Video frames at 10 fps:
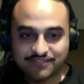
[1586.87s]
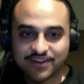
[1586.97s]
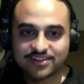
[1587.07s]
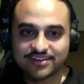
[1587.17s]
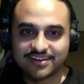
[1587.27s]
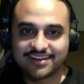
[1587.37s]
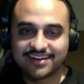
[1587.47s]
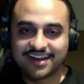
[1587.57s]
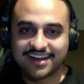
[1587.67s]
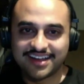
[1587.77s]
your comments
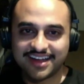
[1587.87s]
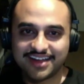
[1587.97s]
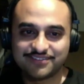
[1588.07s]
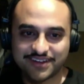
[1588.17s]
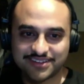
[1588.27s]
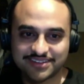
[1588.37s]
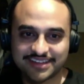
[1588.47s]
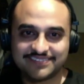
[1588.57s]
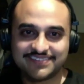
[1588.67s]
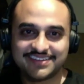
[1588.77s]
and stuff. Yeah, I had a few of the
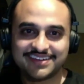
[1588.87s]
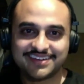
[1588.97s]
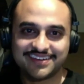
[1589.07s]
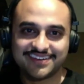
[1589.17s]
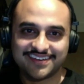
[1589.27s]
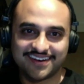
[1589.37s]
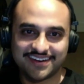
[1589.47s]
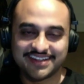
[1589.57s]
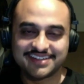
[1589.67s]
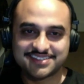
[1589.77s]
actors. On
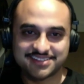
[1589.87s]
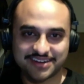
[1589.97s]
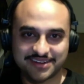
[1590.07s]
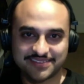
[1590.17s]
Instagram.